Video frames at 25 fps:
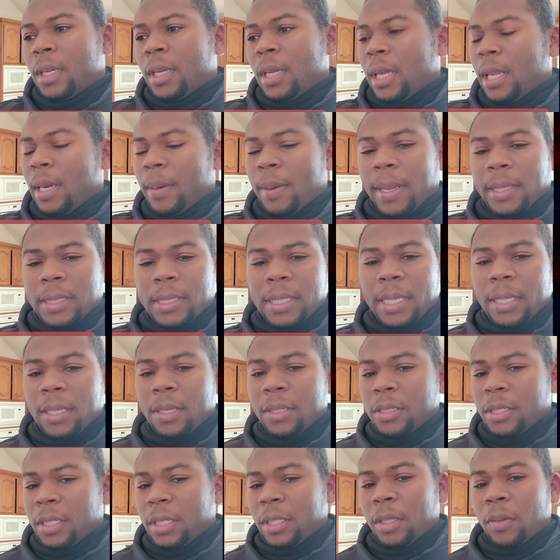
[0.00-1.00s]
and I'm not saying
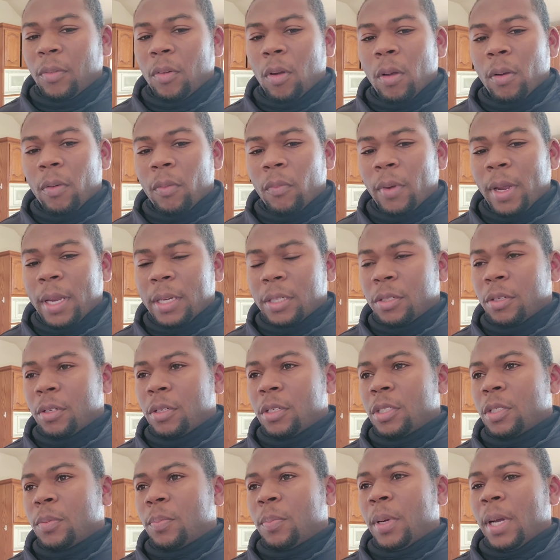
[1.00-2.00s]
there's anything wrong with
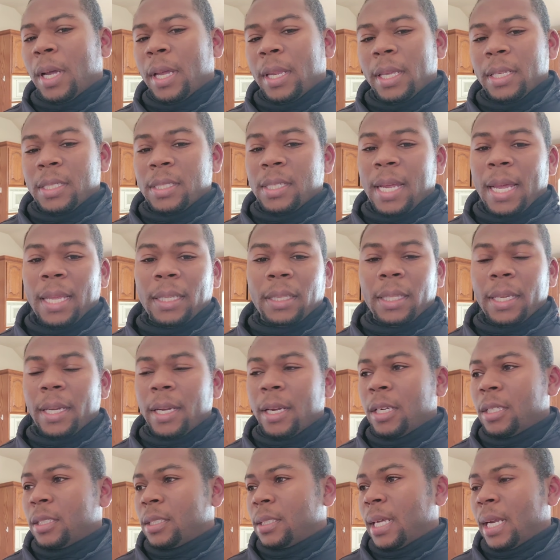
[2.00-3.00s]
renters, but it's not
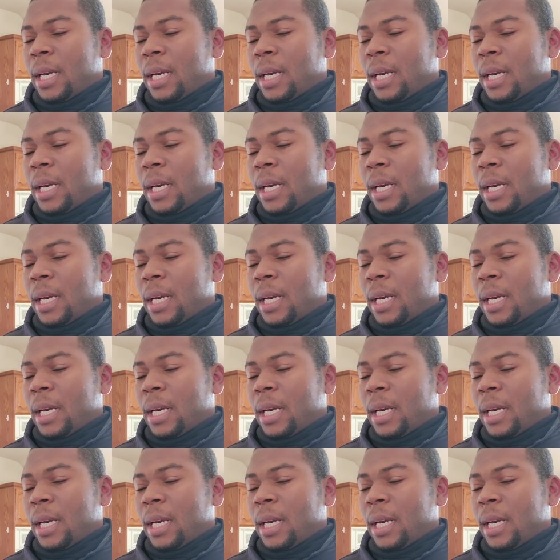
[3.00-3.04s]
theirs.